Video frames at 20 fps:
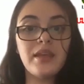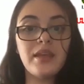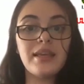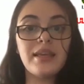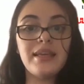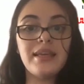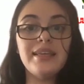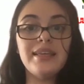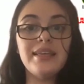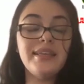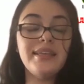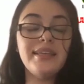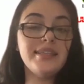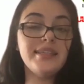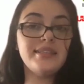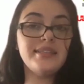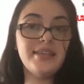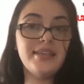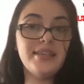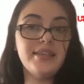kidney
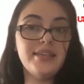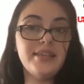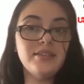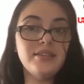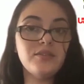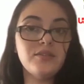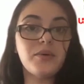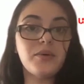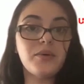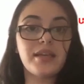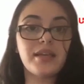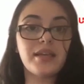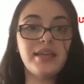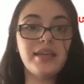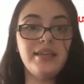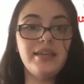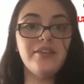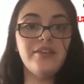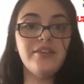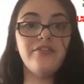disease
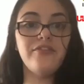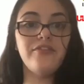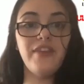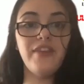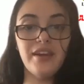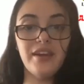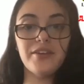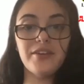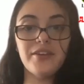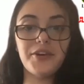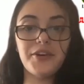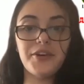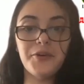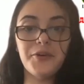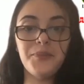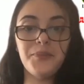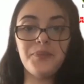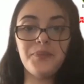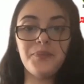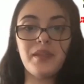or kidney
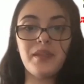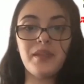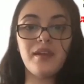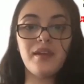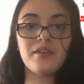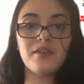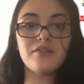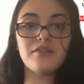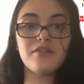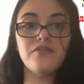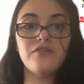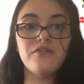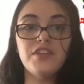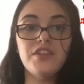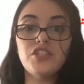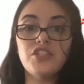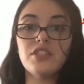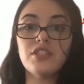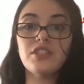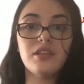failure,
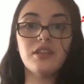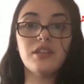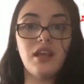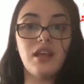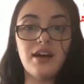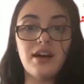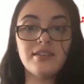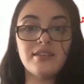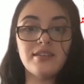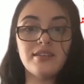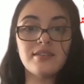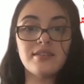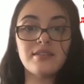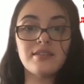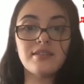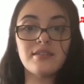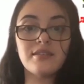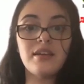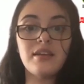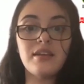vision
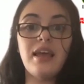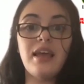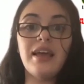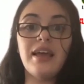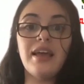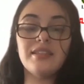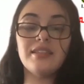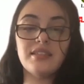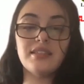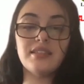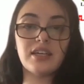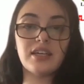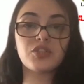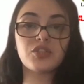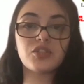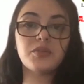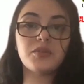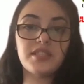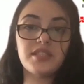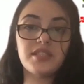loss, and
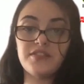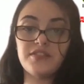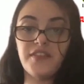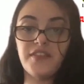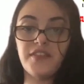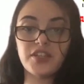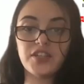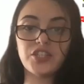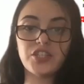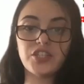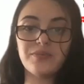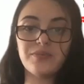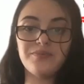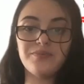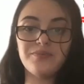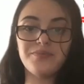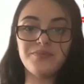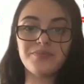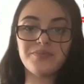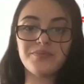sexual
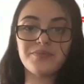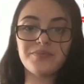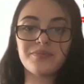dysfunction.